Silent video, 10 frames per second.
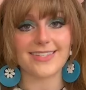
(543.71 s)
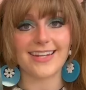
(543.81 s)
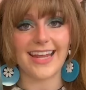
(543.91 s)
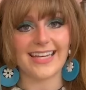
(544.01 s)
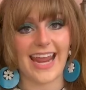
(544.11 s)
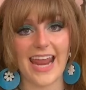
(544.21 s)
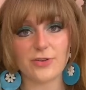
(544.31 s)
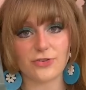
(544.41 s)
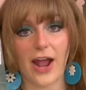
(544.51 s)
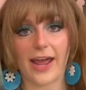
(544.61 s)
in an
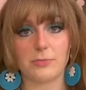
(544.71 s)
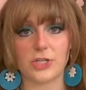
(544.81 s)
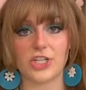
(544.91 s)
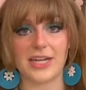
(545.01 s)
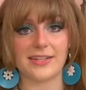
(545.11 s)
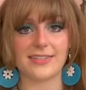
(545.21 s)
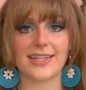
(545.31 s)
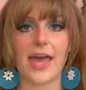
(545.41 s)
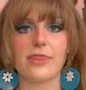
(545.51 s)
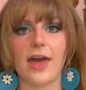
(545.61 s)
8-track machine to
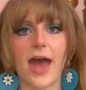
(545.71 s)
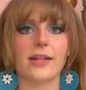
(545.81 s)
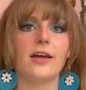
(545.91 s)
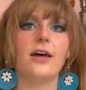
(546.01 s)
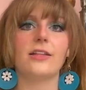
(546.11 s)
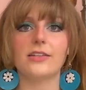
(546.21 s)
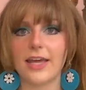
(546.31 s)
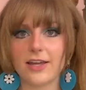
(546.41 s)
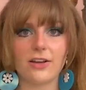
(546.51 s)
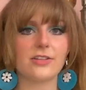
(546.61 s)
get that
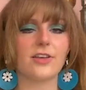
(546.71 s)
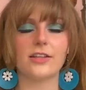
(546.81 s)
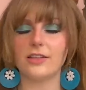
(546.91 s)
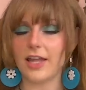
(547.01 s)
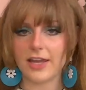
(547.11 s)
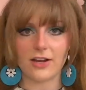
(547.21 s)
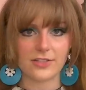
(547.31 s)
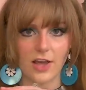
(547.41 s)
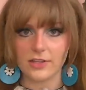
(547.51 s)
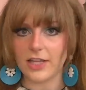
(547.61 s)
layers on
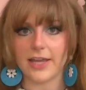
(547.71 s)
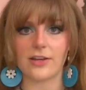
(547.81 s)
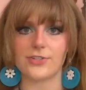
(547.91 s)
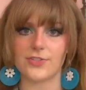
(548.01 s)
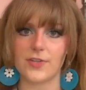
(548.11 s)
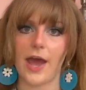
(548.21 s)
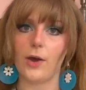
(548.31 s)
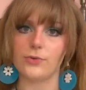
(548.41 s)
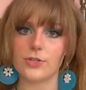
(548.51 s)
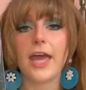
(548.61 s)
layers on layers
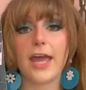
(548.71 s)
sound.